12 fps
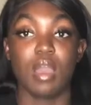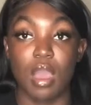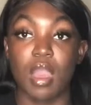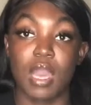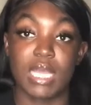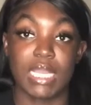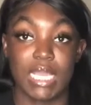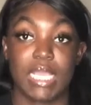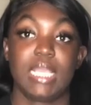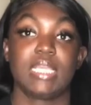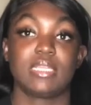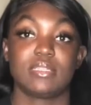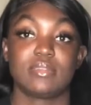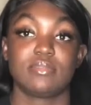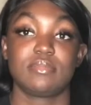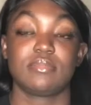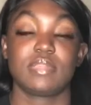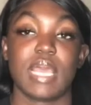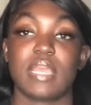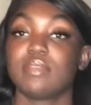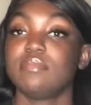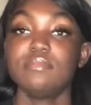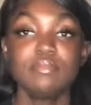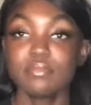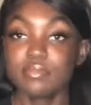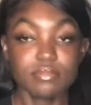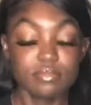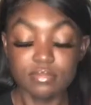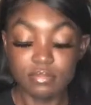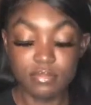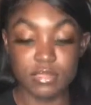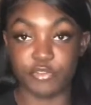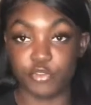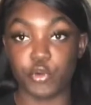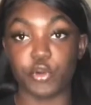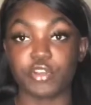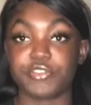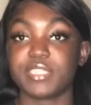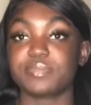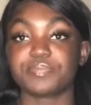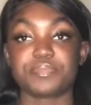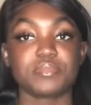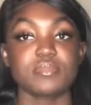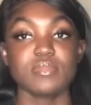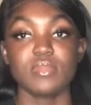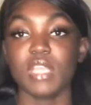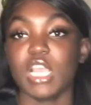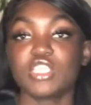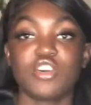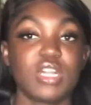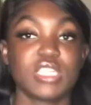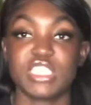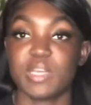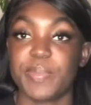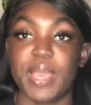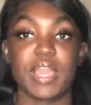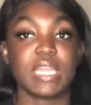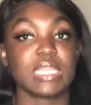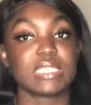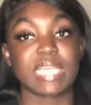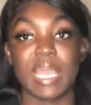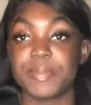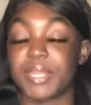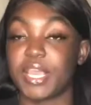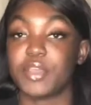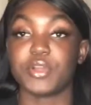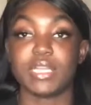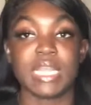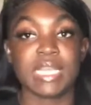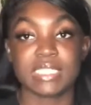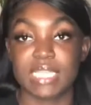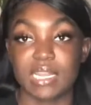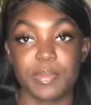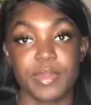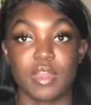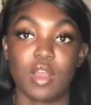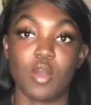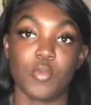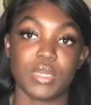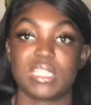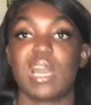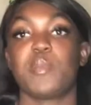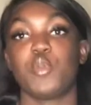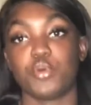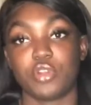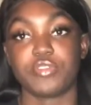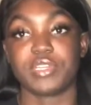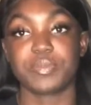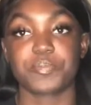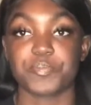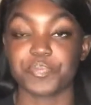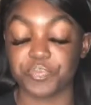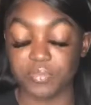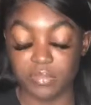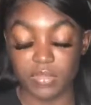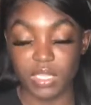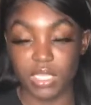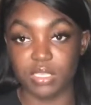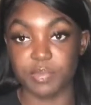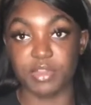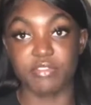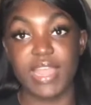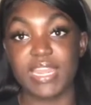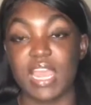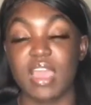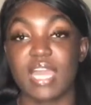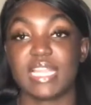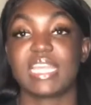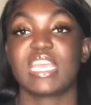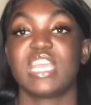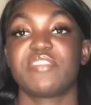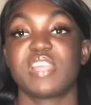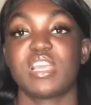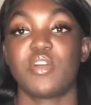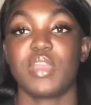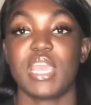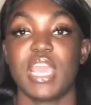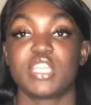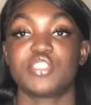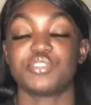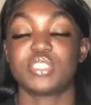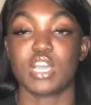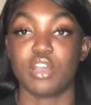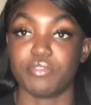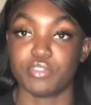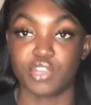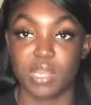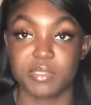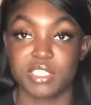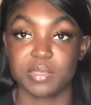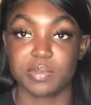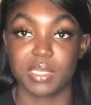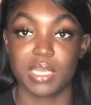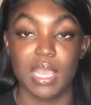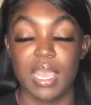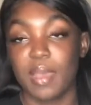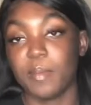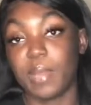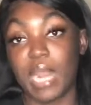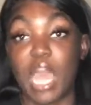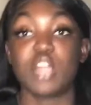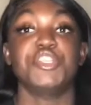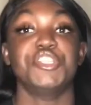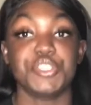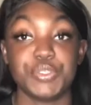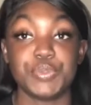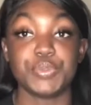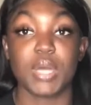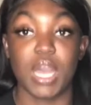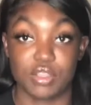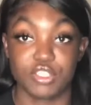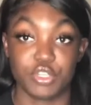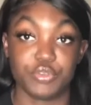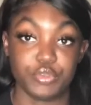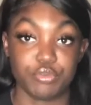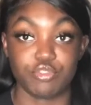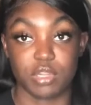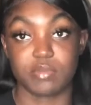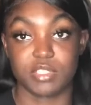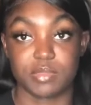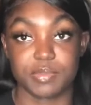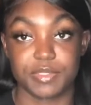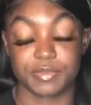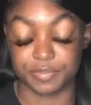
on hand. Like if you order it, it's going to ship out either same day or next day depending on what time you order it. But right now I like to keep everything on hand. I choose that over drop shipping, but I do also do drop shipping.